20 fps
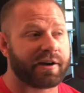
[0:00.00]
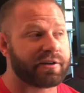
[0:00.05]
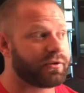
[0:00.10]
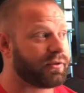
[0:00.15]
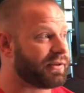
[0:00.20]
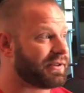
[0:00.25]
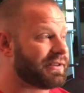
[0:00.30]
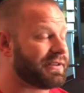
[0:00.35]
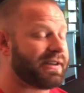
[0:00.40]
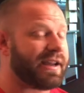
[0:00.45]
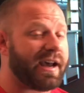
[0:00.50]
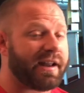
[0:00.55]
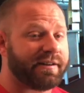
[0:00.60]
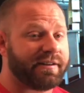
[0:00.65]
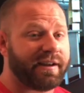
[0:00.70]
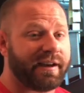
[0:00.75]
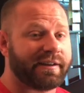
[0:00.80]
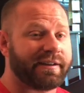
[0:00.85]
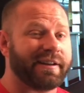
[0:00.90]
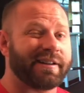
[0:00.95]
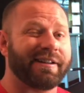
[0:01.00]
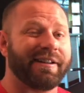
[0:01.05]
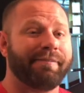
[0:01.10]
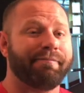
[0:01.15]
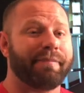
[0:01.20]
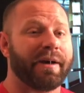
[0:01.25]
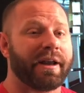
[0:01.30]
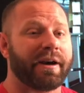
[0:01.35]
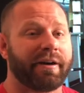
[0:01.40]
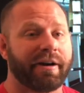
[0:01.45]
So it's not technically
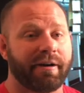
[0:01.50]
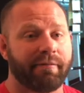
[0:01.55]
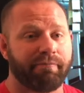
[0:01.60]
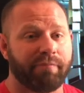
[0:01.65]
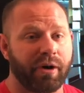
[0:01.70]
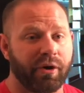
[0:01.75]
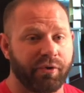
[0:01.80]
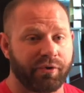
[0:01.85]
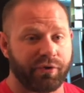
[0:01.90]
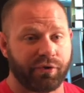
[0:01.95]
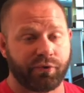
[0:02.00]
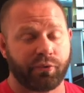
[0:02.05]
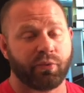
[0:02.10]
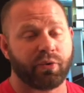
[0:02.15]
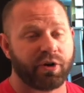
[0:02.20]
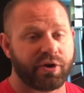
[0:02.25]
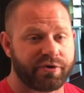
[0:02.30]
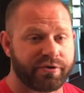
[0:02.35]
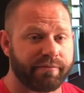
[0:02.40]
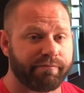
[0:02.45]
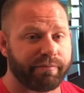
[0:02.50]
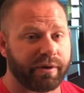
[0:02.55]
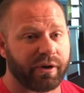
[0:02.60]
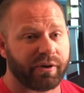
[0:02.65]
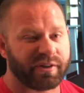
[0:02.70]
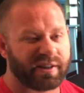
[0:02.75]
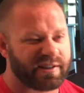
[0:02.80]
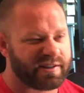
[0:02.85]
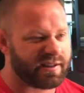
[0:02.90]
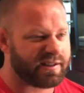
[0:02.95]
better at both. It's worse at
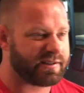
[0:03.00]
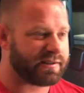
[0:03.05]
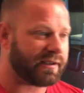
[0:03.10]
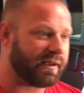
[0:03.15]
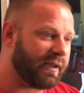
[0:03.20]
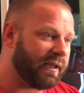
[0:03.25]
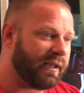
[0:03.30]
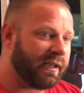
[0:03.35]
both because it's